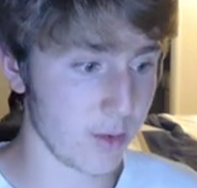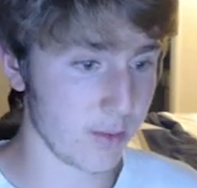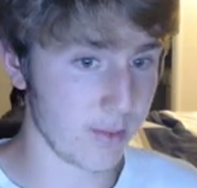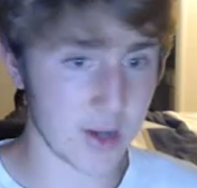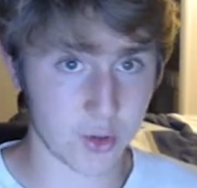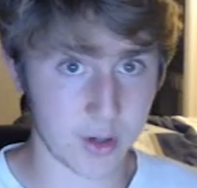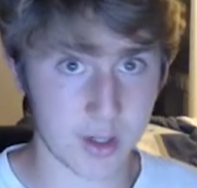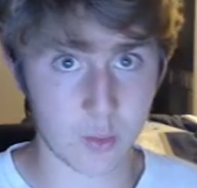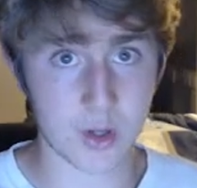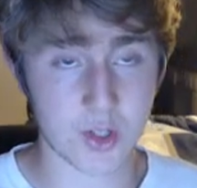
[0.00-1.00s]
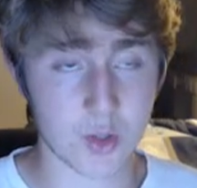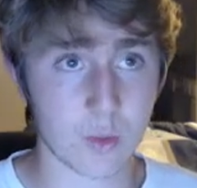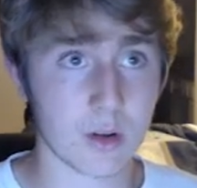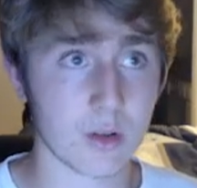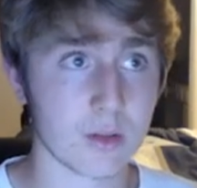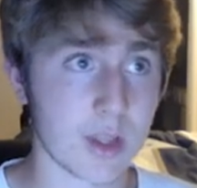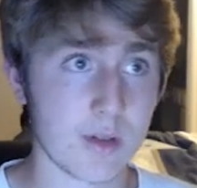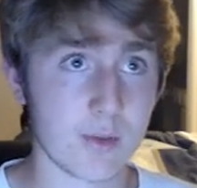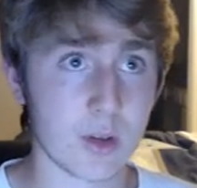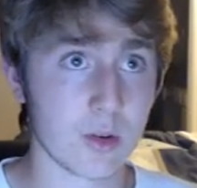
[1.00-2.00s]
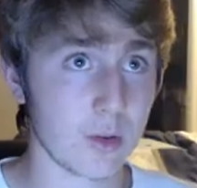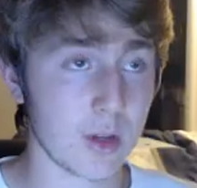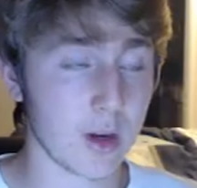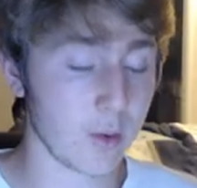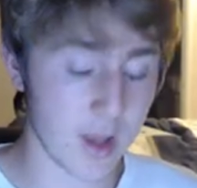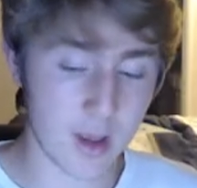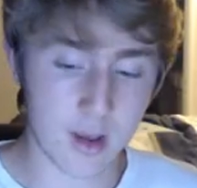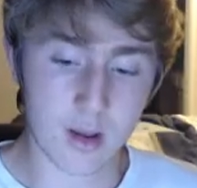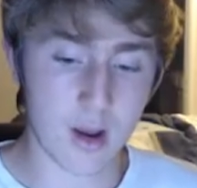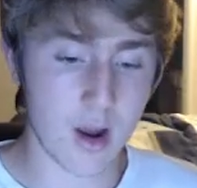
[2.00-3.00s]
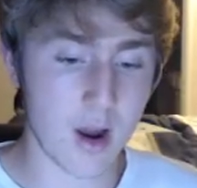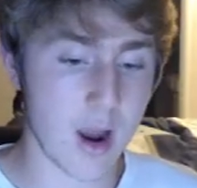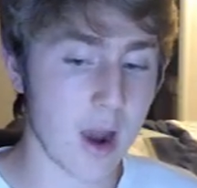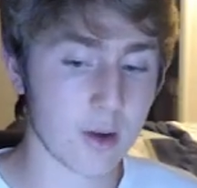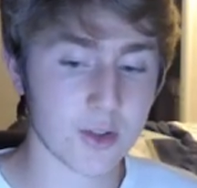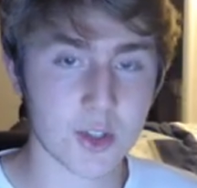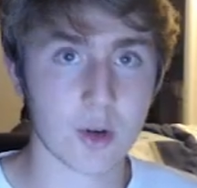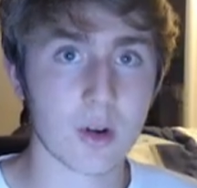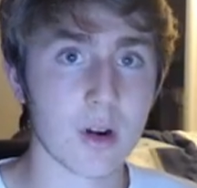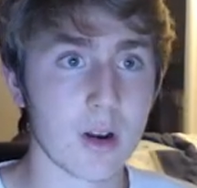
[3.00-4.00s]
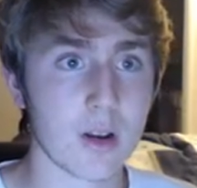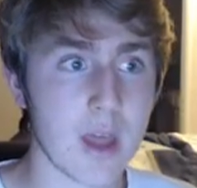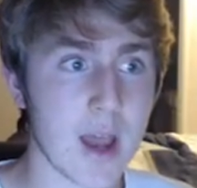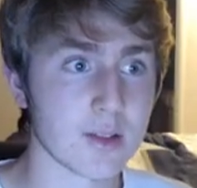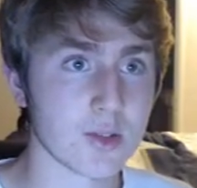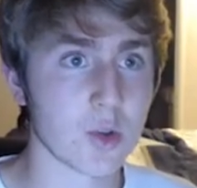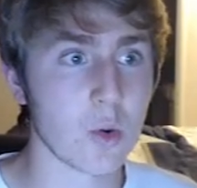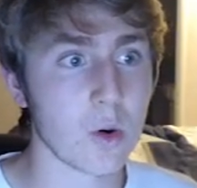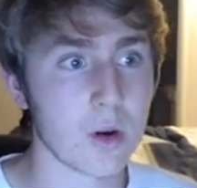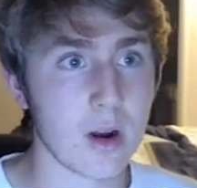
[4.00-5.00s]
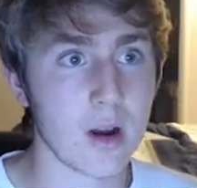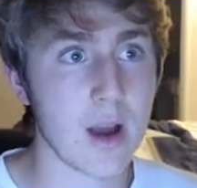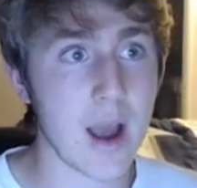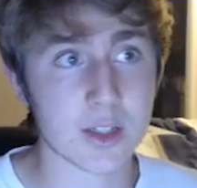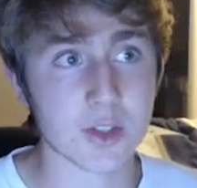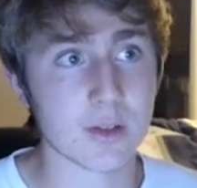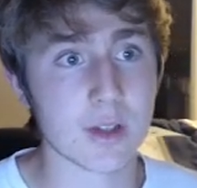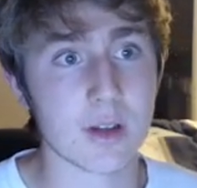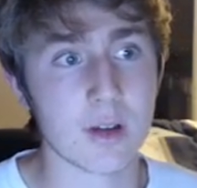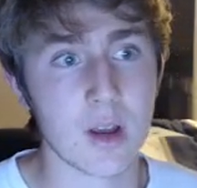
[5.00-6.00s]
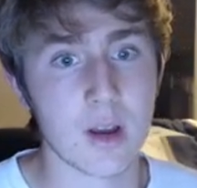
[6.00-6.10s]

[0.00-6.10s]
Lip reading: metric, which will give you, how certain that score actually